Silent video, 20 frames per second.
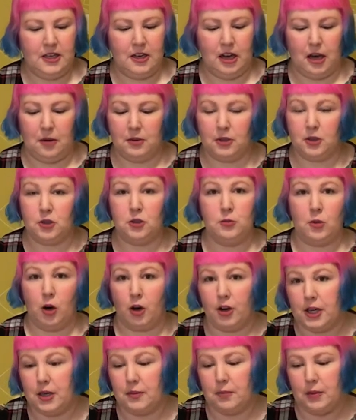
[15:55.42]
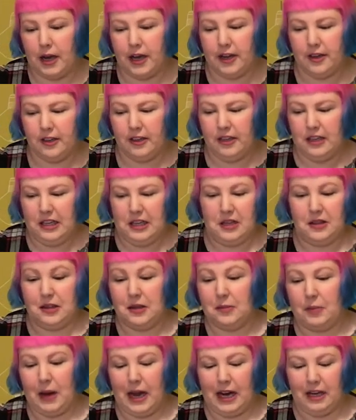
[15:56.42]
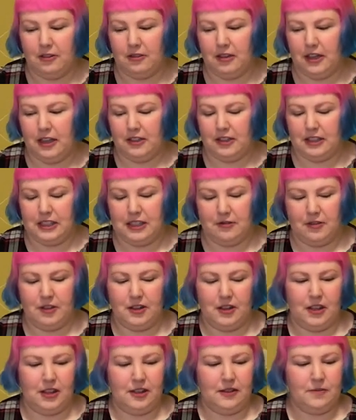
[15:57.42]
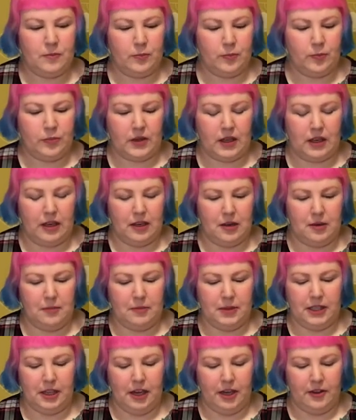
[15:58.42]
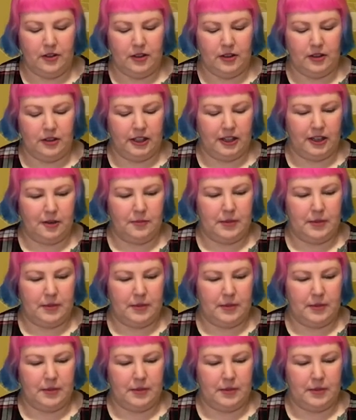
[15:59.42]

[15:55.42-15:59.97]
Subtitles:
I'm a little worried about the background and everything. But yeah, I think like I